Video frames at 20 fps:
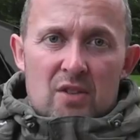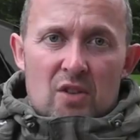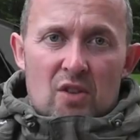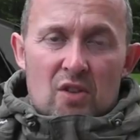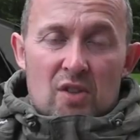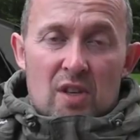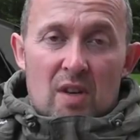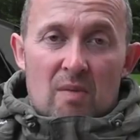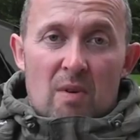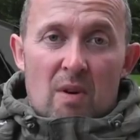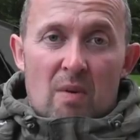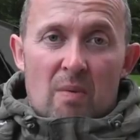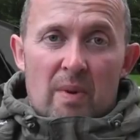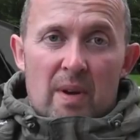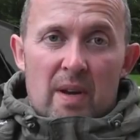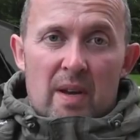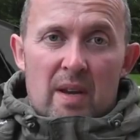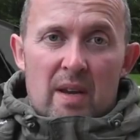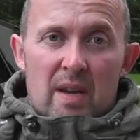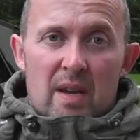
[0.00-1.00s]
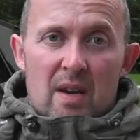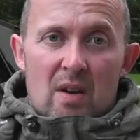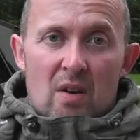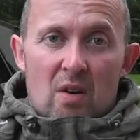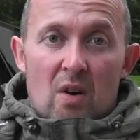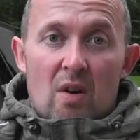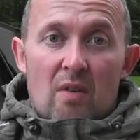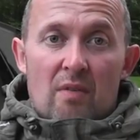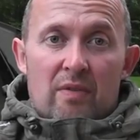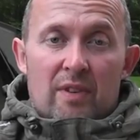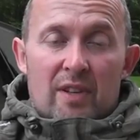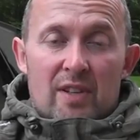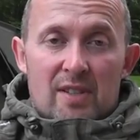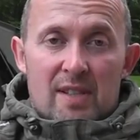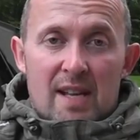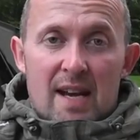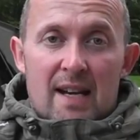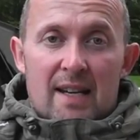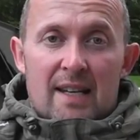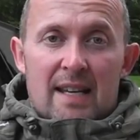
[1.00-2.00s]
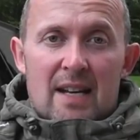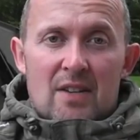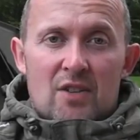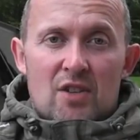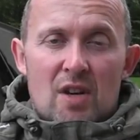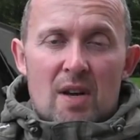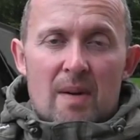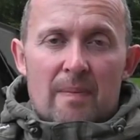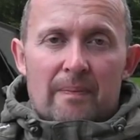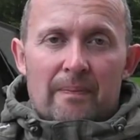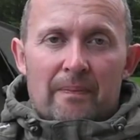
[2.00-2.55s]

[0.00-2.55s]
just see what we hopefully start catching on.